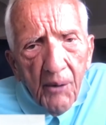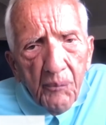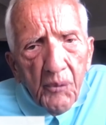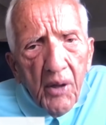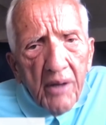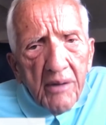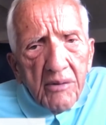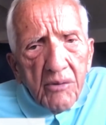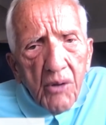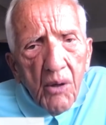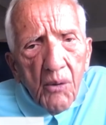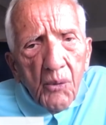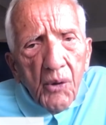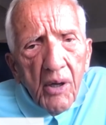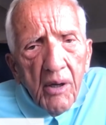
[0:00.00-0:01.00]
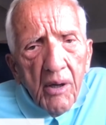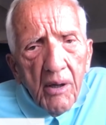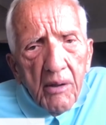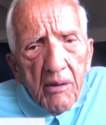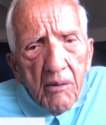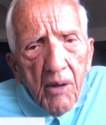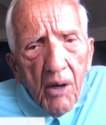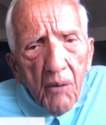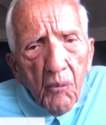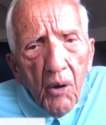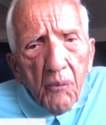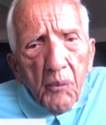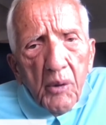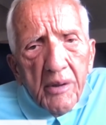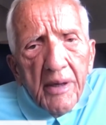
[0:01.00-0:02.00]
And so
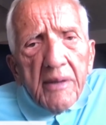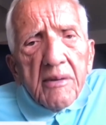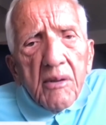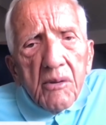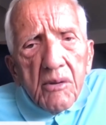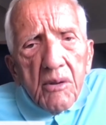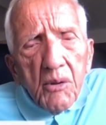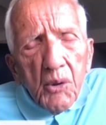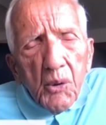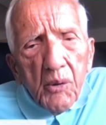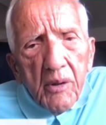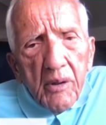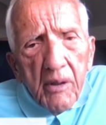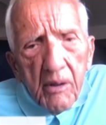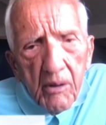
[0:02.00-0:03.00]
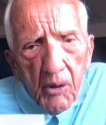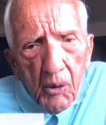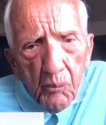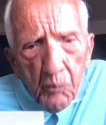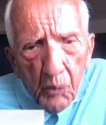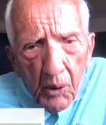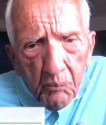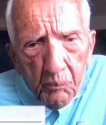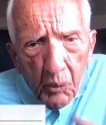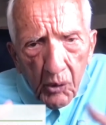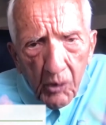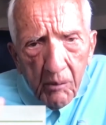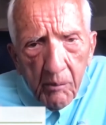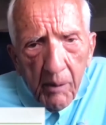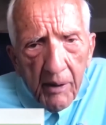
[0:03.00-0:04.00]
what we need to do, and here I
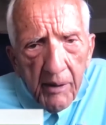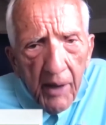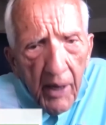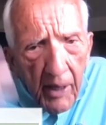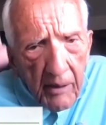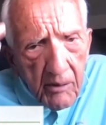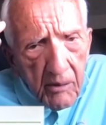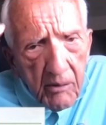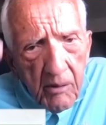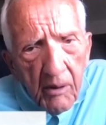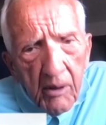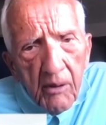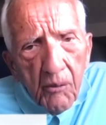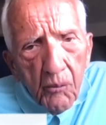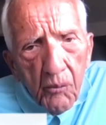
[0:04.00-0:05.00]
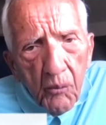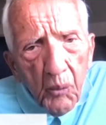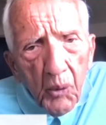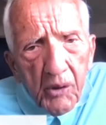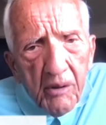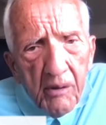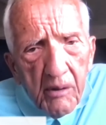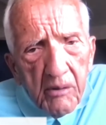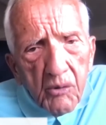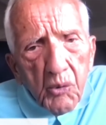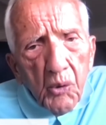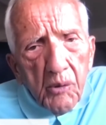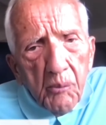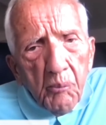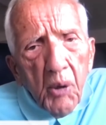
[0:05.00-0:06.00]
put on my hat working in
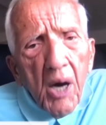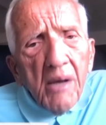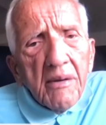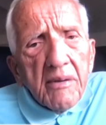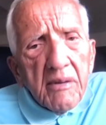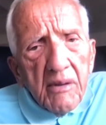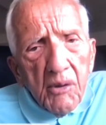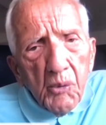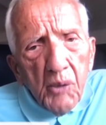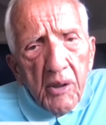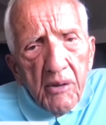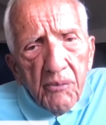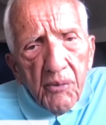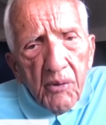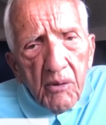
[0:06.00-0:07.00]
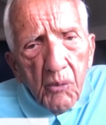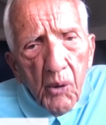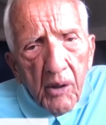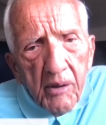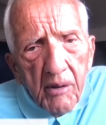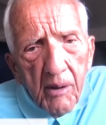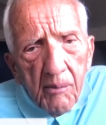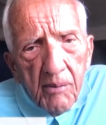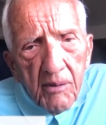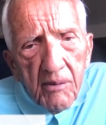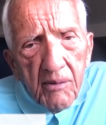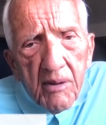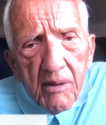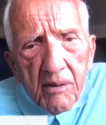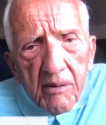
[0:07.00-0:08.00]
sort of the policy arena for quite a number of
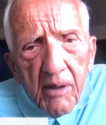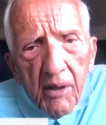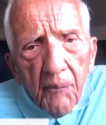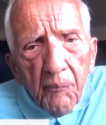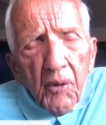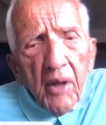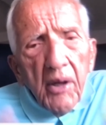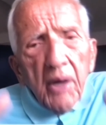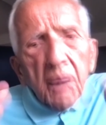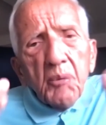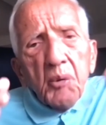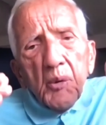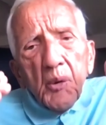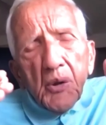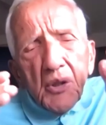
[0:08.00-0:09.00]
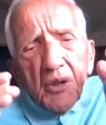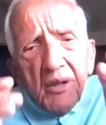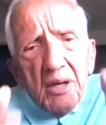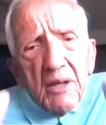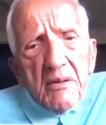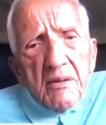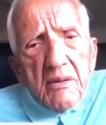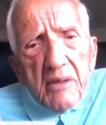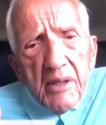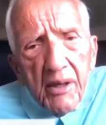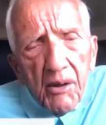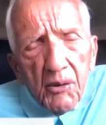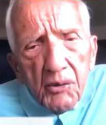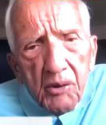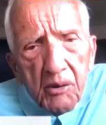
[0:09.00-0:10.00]
years. If we would just
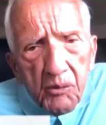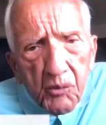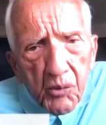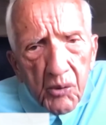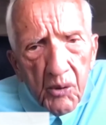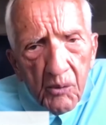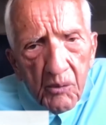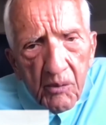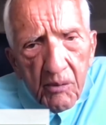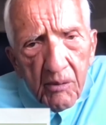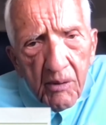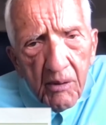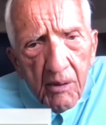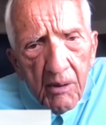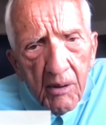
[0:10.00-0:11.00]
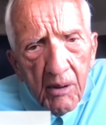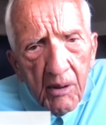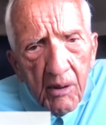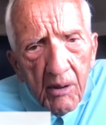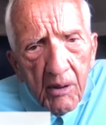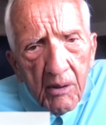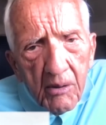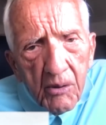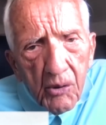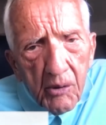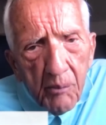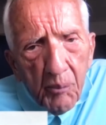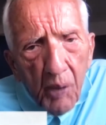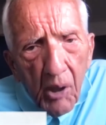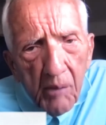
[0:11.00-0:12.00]
tell the truth to
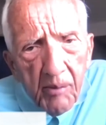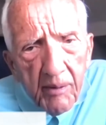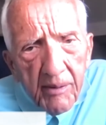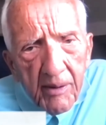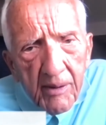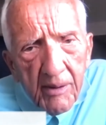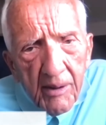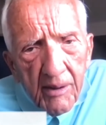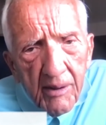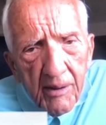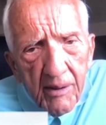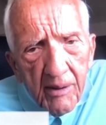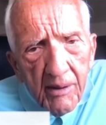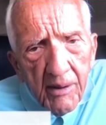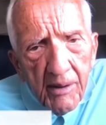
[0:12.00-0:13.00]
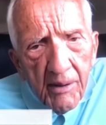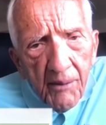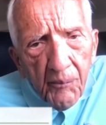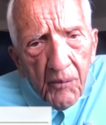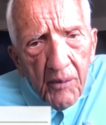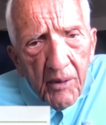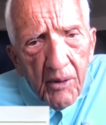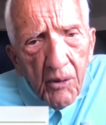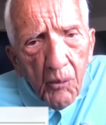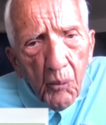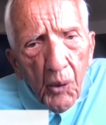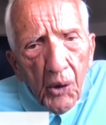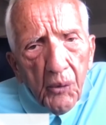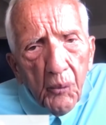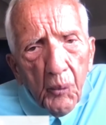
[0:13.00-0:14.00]
the public,
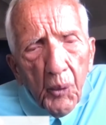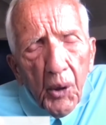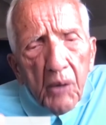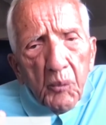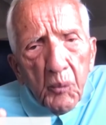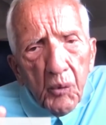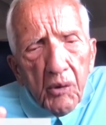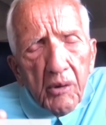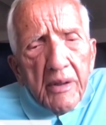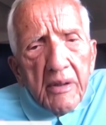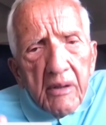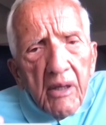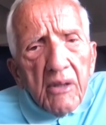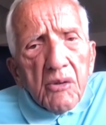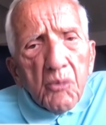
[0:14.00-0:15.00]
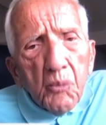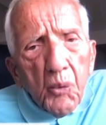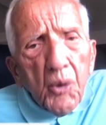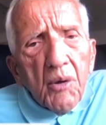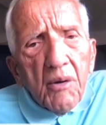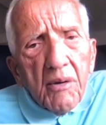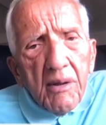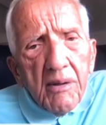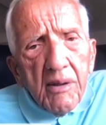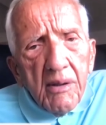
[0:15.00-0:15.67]
what really does work